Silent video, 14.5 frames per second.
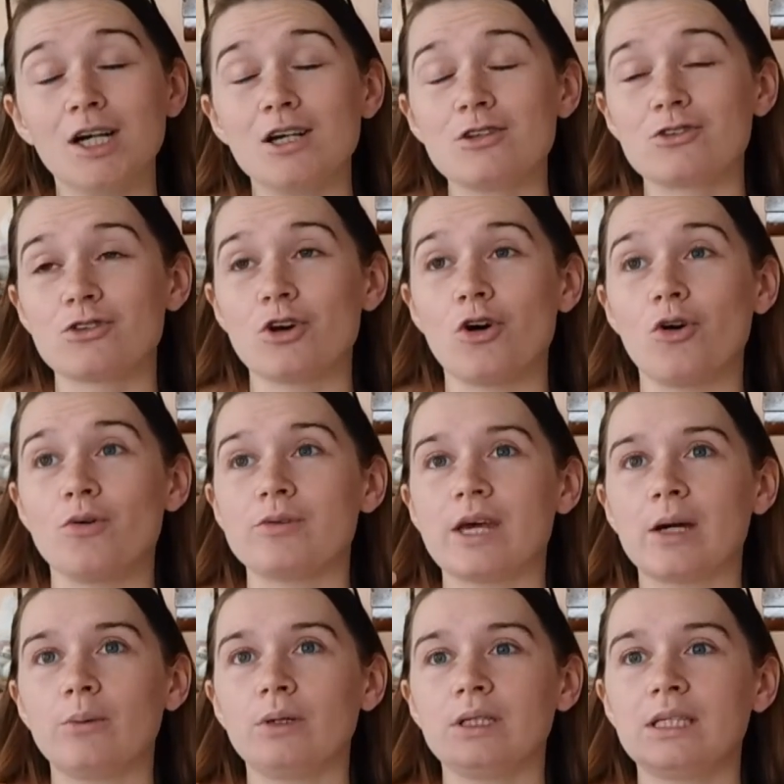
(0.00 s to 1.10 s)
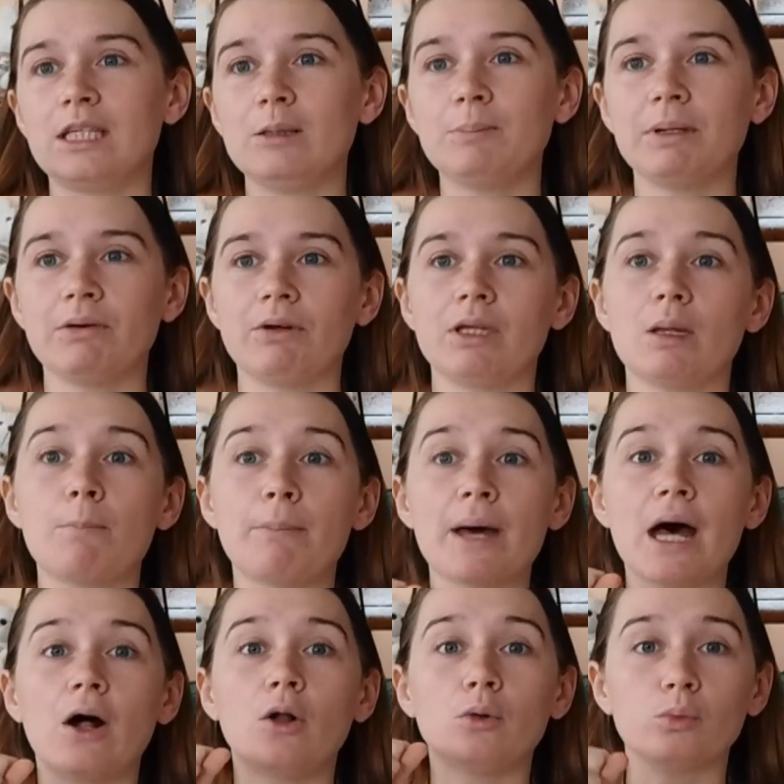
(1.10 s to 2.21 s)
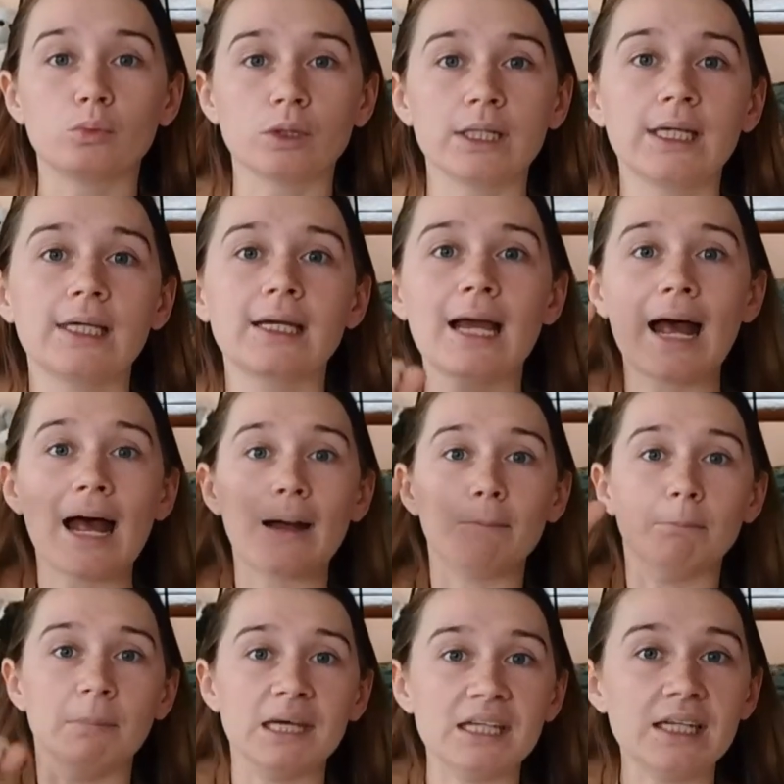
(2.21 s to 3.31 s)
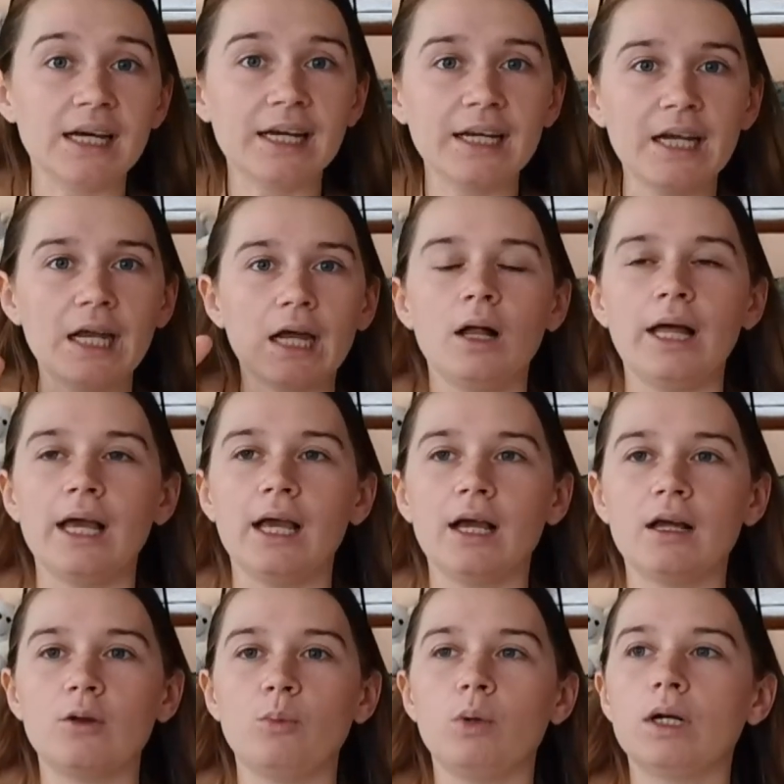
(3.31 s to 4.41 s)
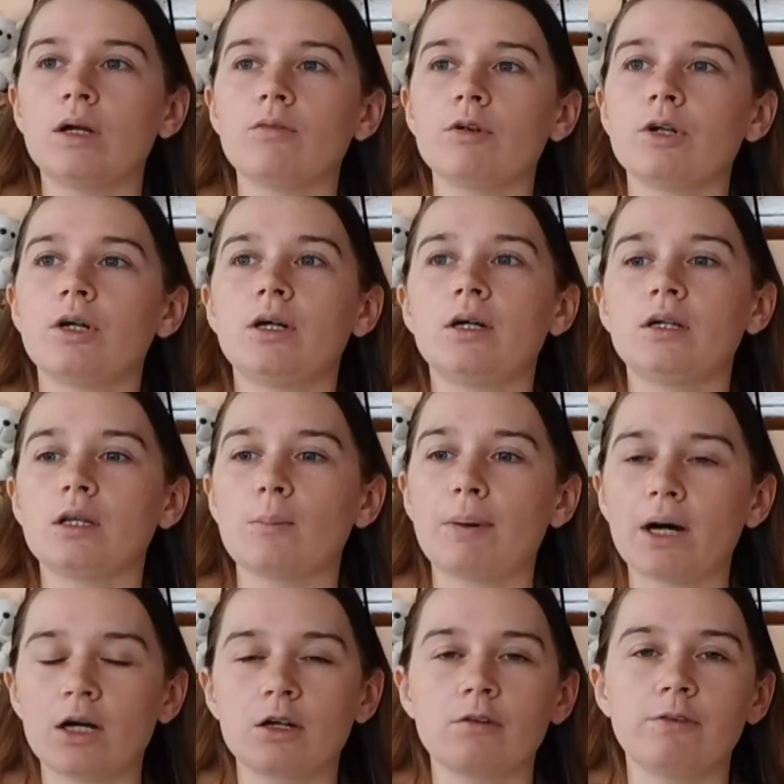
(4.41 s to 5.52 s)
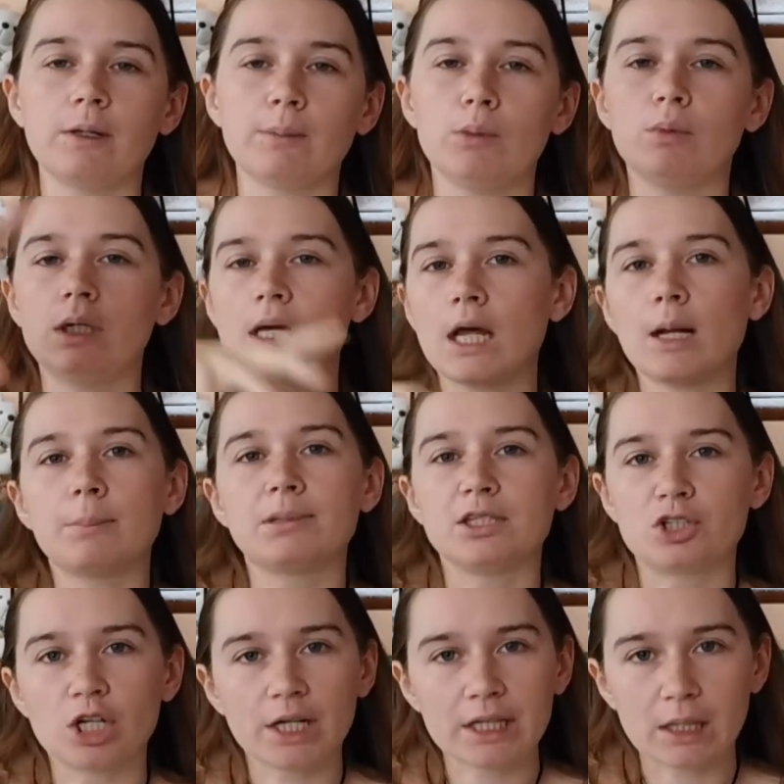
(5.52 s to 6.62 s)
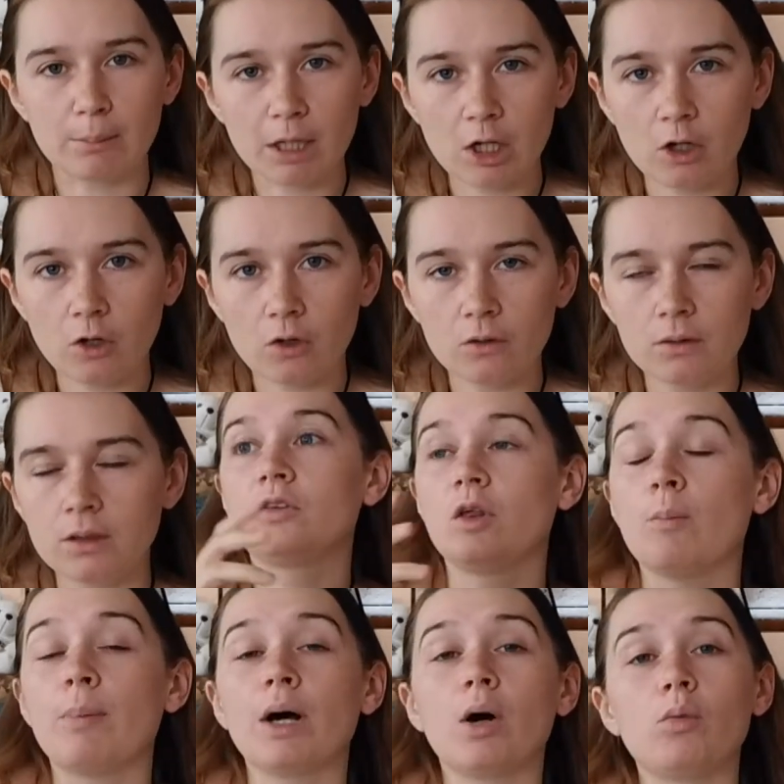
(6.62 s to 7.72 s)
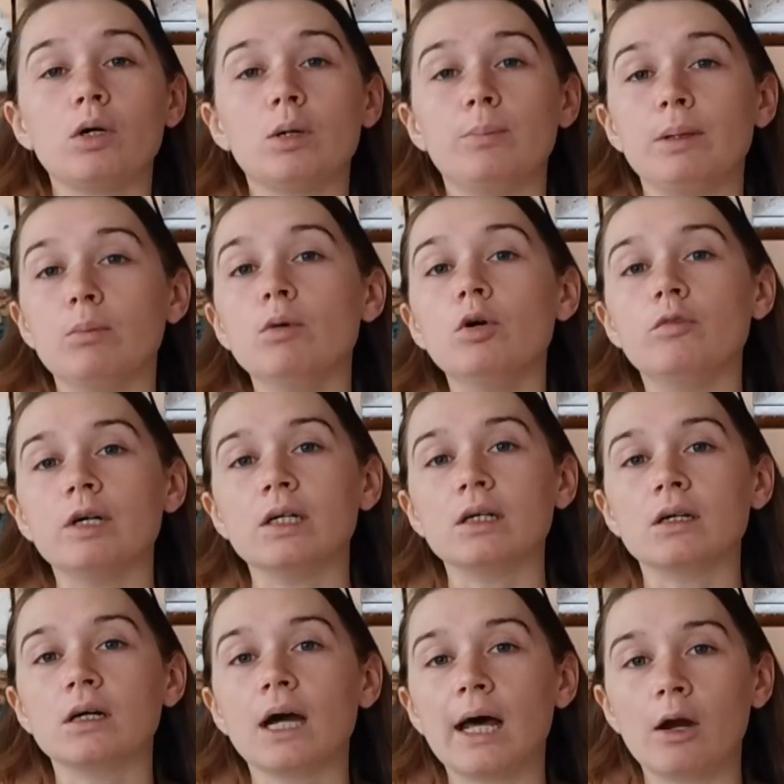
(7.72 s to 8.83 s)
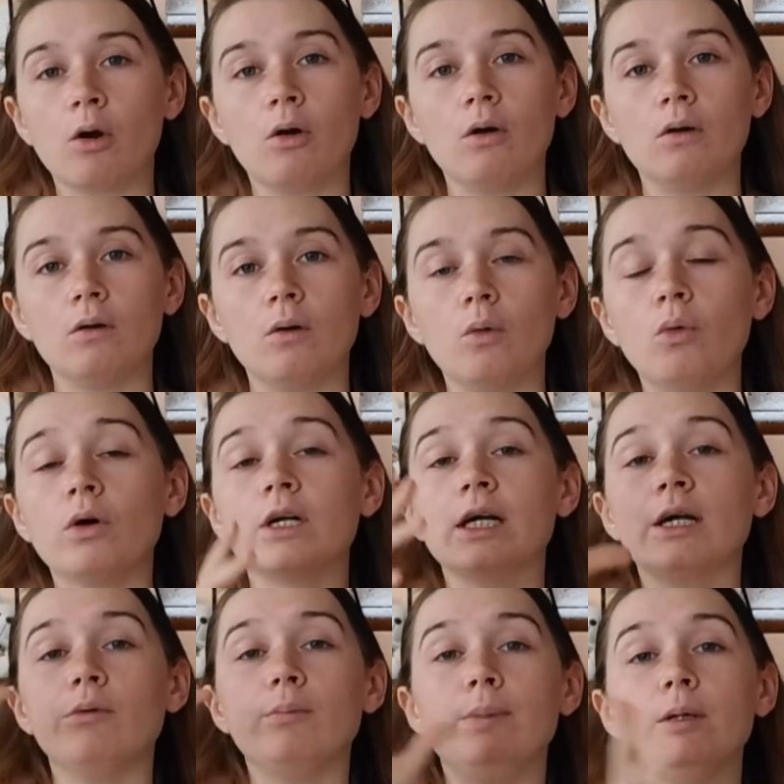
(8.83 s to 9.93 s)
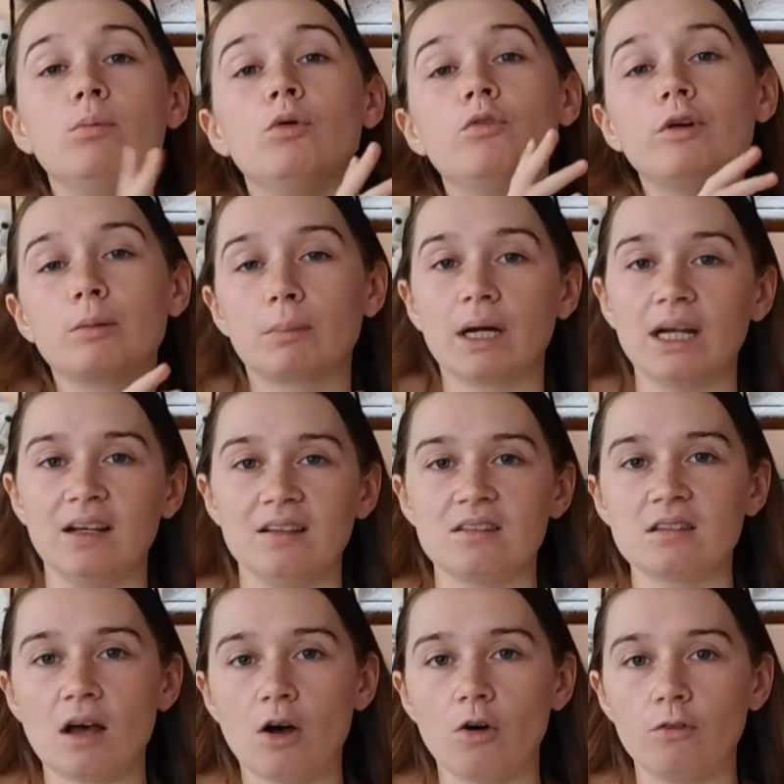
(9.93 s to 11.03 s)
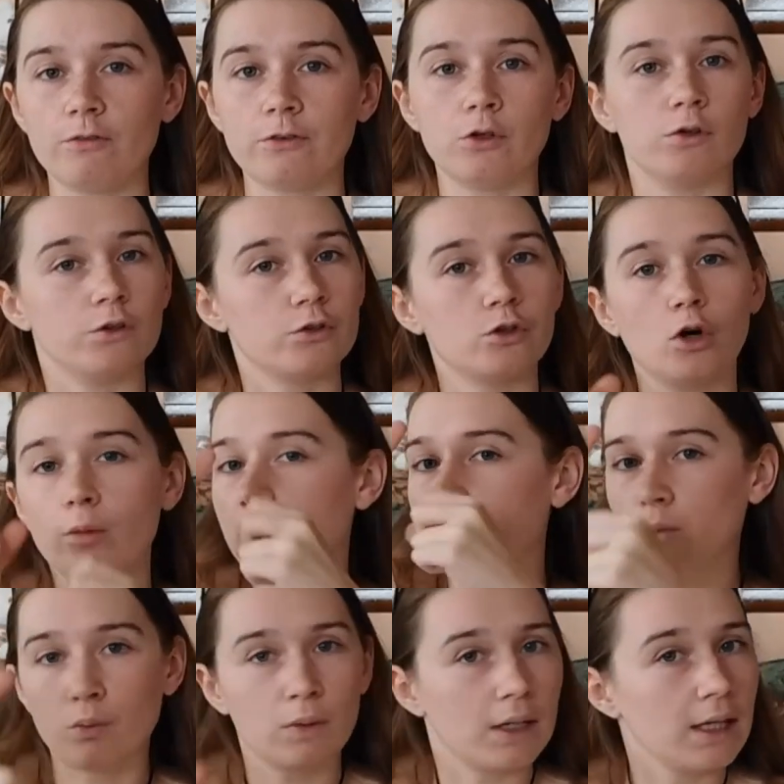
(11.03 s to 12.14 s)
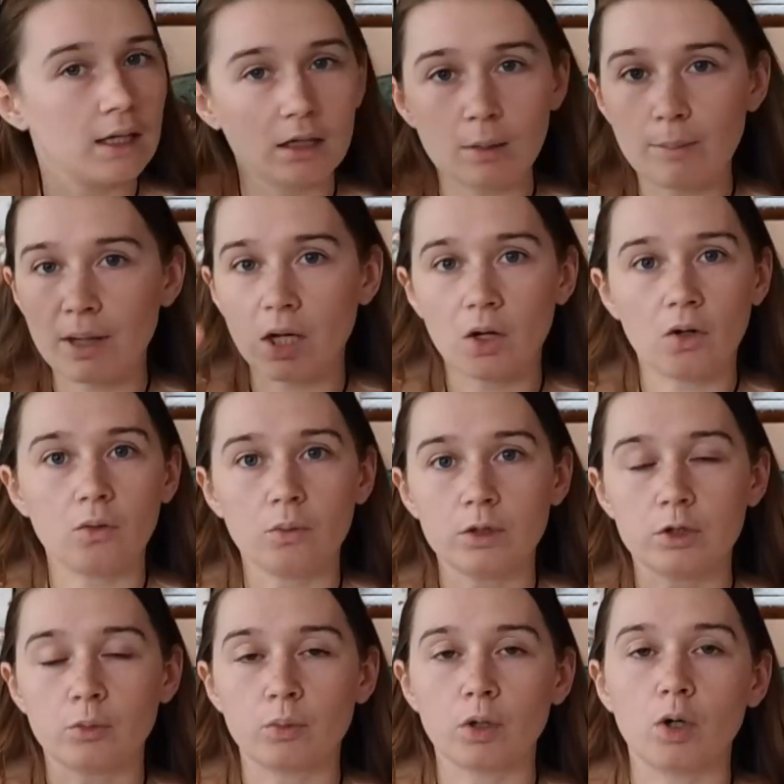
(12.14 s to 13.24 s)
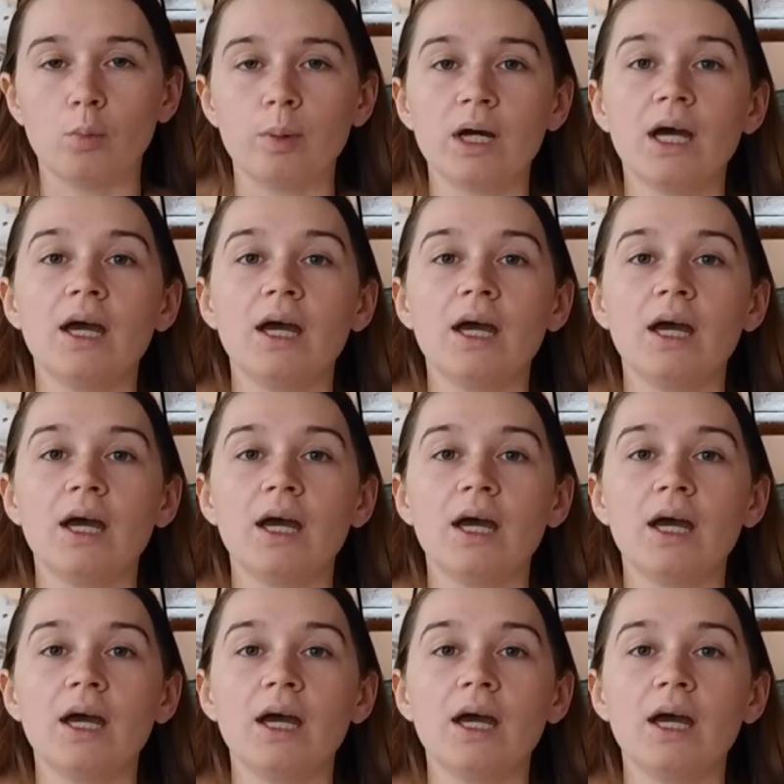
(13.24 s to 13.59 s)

So they would keep hearing the bell ringing at midnight, and whenever the Potter family would get up to check the mill, the bell wouldn't be moving at all, or it would be moving by itself. There's nobody ringing the bell with the rope.